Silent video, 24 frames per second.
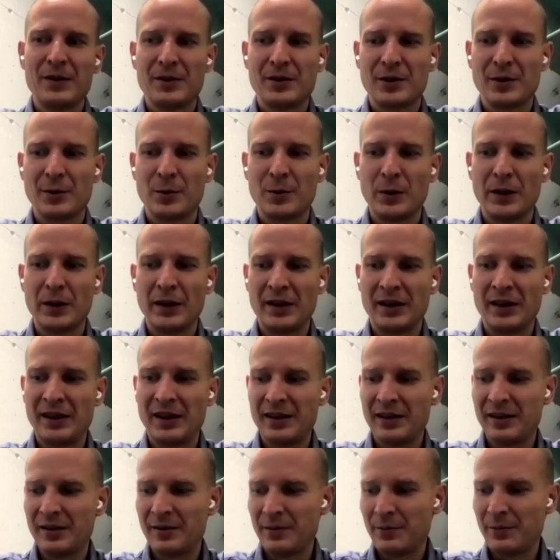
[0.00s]
So when
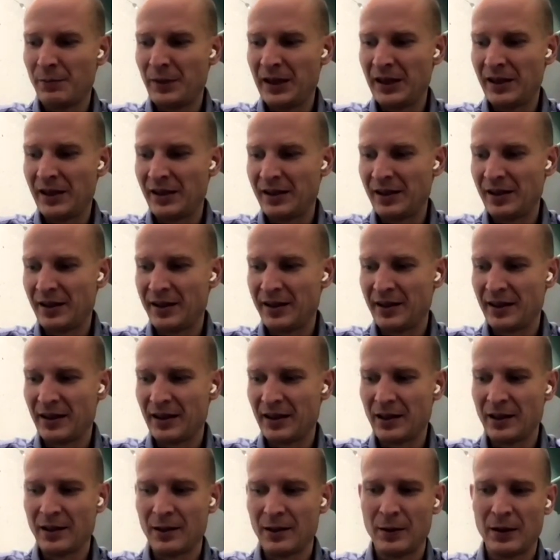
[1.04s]
I and me and
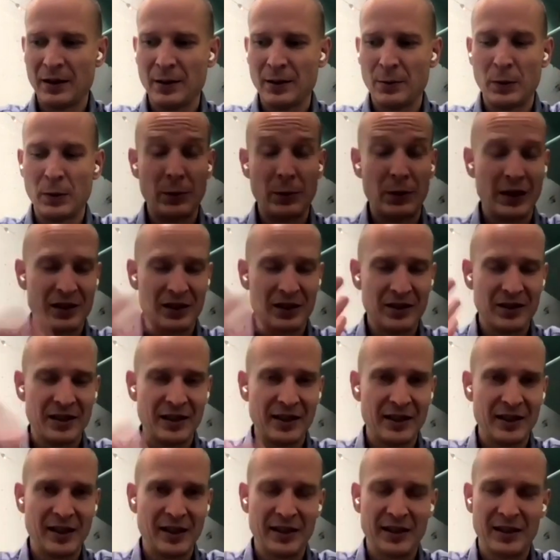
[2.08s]
Daniel, uh, we were actually
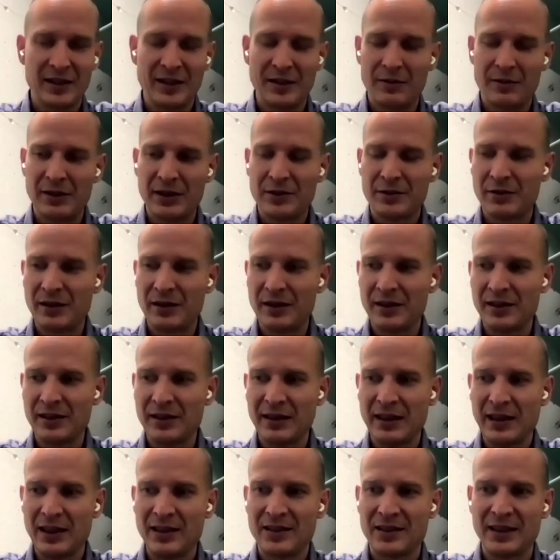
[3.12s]
sitting at a restaurant
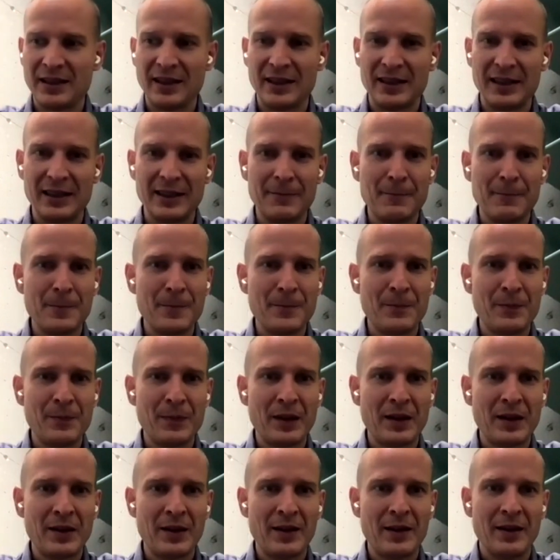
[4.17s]
in Helsinki,
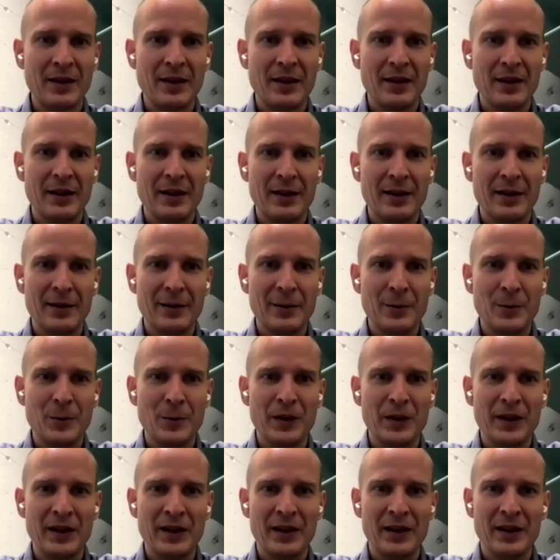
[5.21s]
uh,
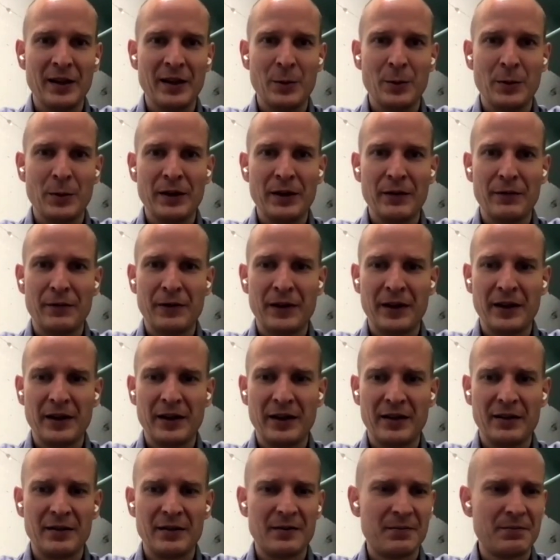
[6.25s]
we we figured
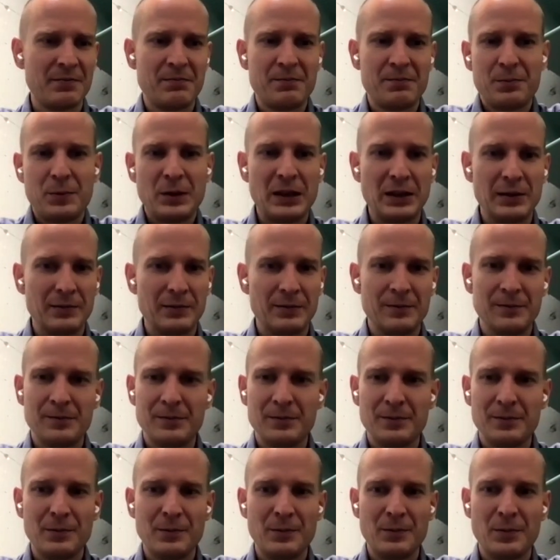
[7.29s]
out, well,
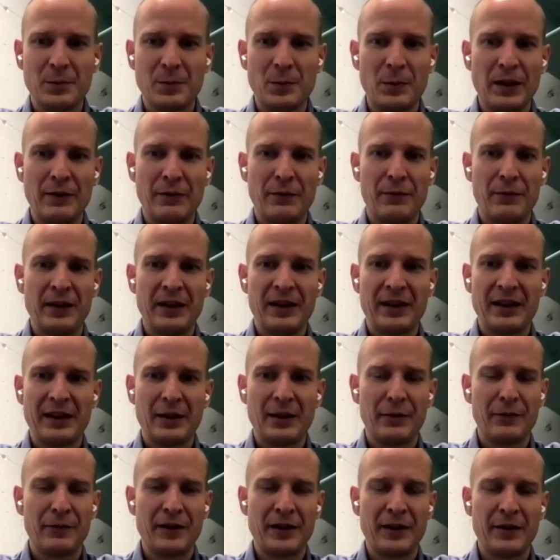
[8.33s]
if we
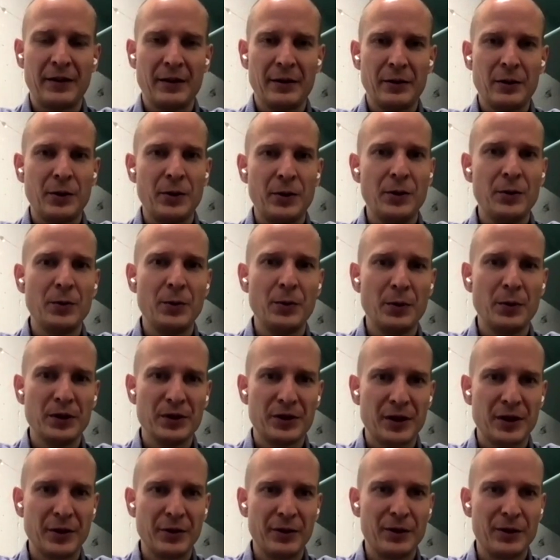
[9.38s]
cannot figure out who
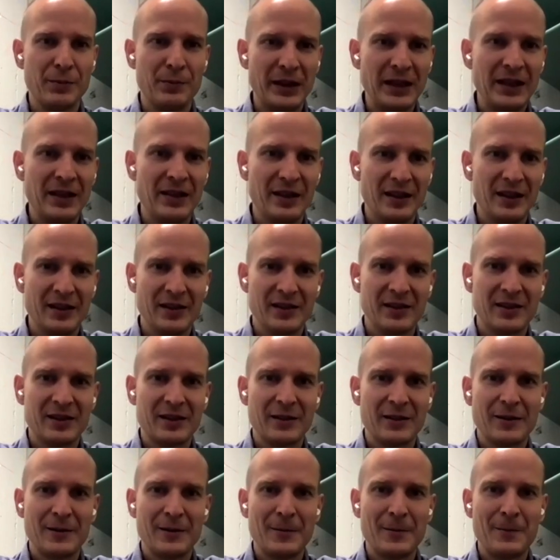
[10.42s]
is going to be
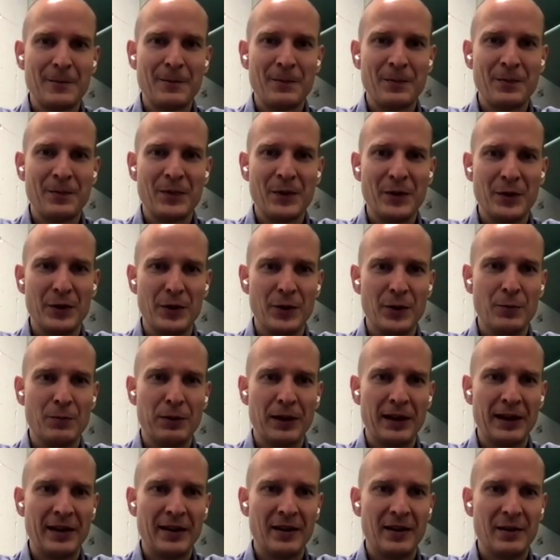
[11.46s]
this new
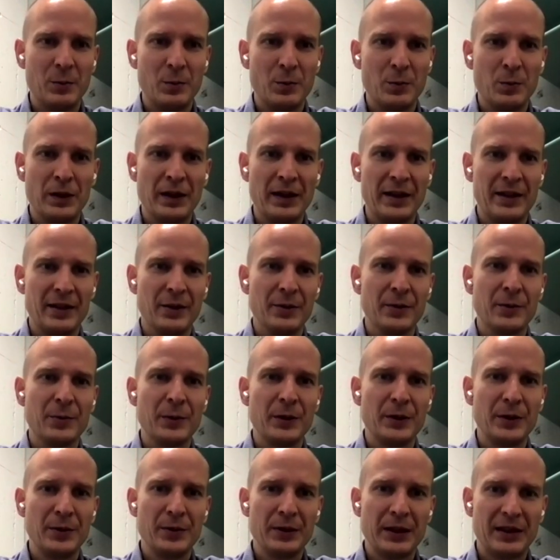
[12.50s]
player, why don't
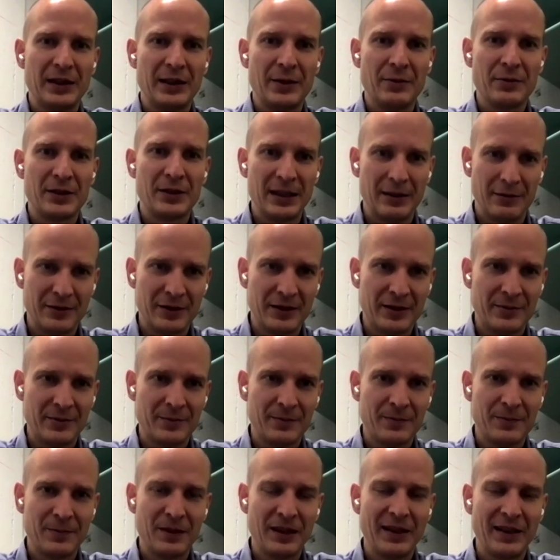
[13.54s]
we do that ourselves?
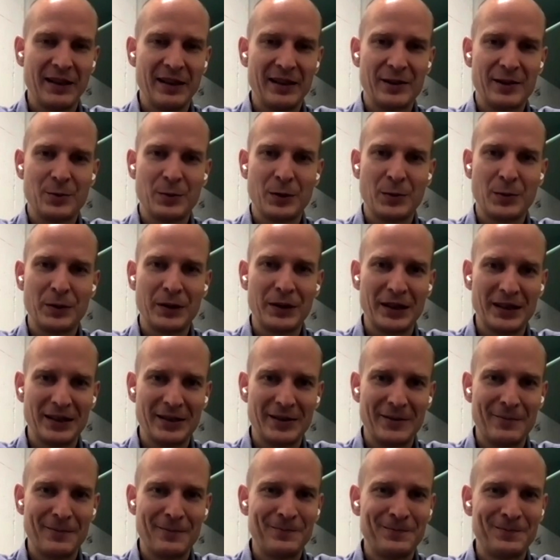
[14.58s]
And that's what we
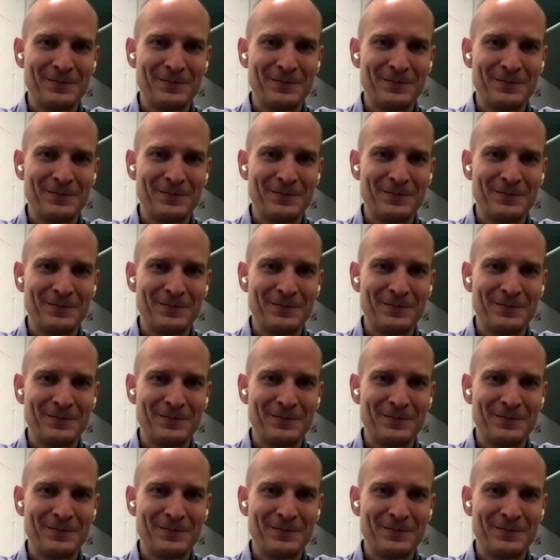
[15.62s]
did.